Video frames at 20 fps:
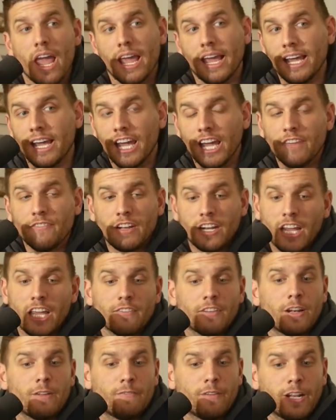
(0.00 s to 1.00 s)
Even
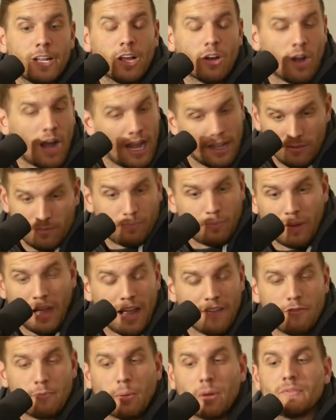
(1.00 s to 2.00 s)
even a video. I'll I
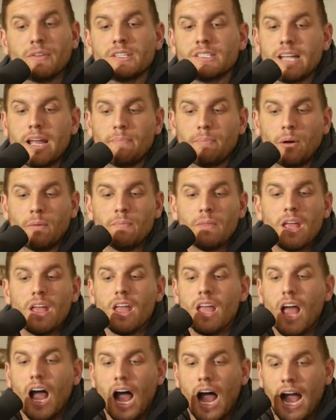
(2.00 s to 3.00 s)
have a perfect example.
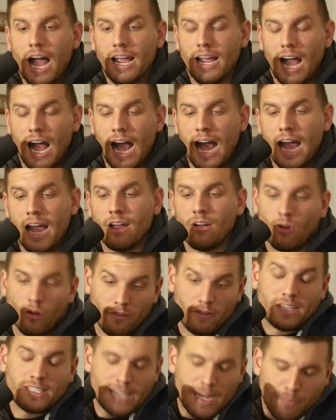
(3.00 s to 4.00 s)
I I
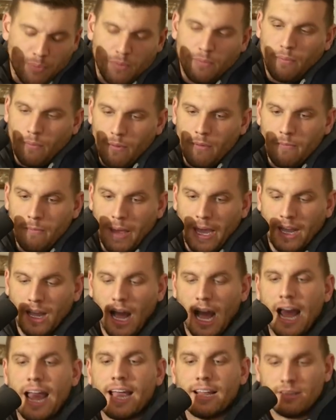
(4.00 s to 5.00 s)
or example me.
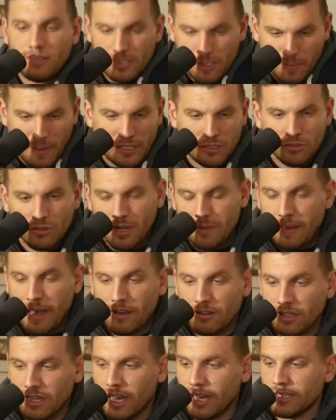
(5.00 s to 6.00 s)
I had the special come
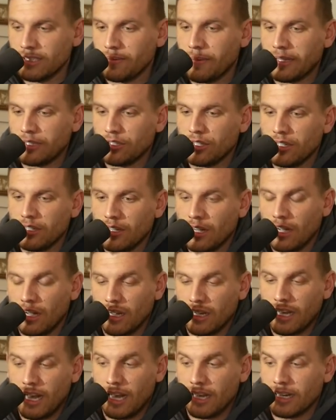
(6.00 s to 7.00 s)
out, Yannis mentioned
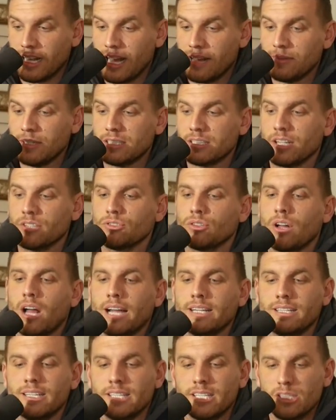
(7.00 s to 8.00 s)
uh, on Comedy Central.
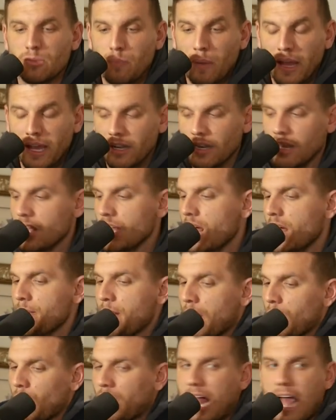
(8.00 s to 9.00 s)
I did this bit
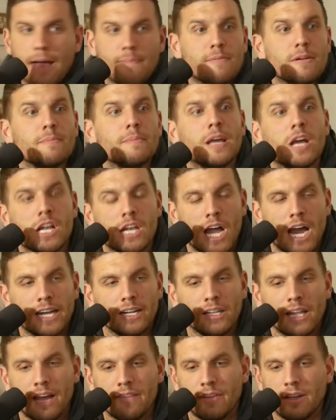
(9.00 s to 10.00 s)
about what happened to me on 9
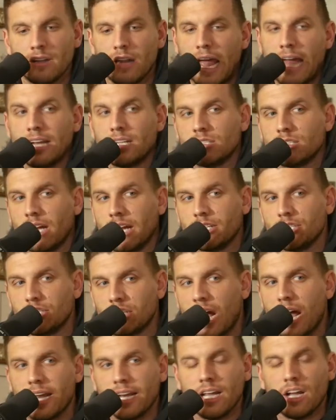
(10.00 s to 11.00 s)
11, and it's like
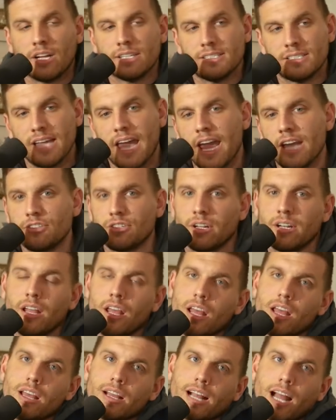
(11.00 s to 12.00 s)
shiny on stage, and
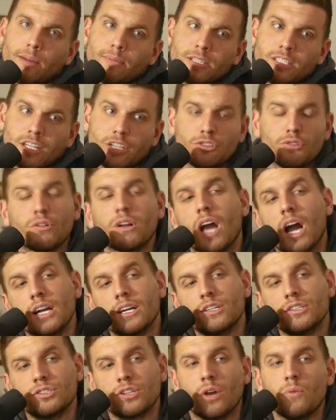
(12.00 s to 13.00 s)
Comedy Central cut
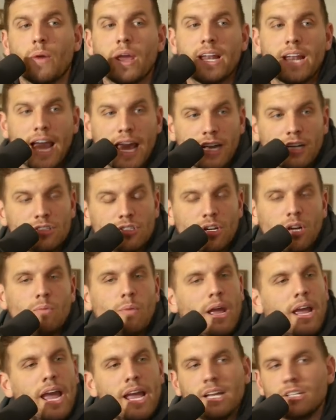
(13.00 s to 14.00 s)
it a certain way and edited a certain
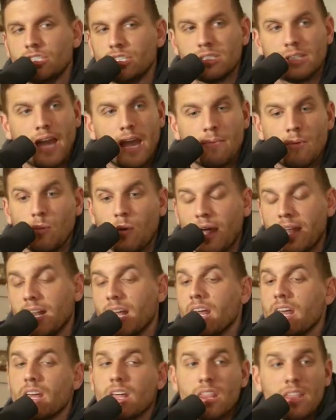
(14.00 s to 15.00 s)
way, and it just came and went.
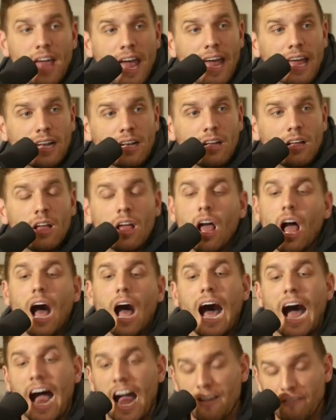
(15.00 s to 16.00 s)
Then
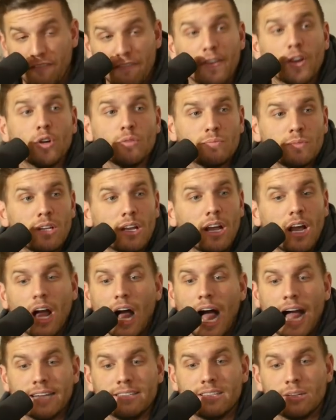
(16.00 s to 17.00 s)
I filmed,
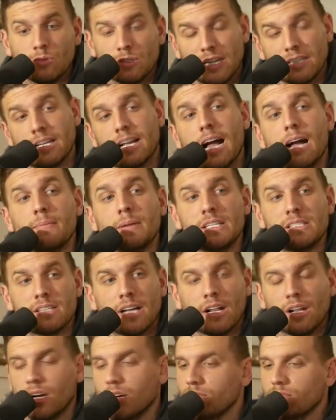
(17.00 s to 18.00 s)
I did, was at the Comedy
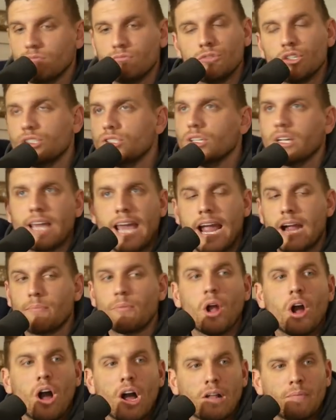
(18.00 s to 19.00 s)
Cellar, just a
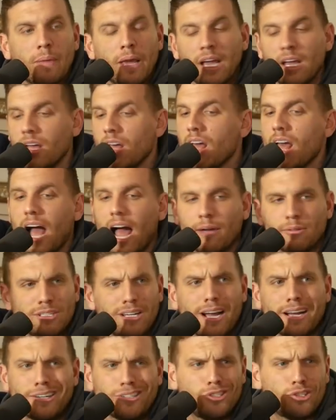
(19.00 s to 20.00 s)
camera on me. I was
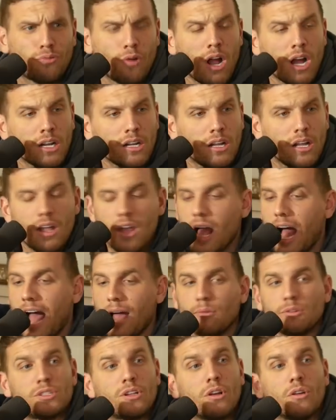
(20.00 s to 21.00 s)
kind of drunk. I
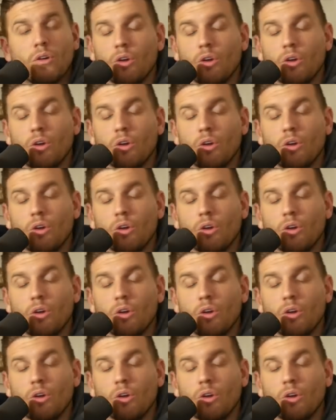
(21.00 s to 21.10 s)
was,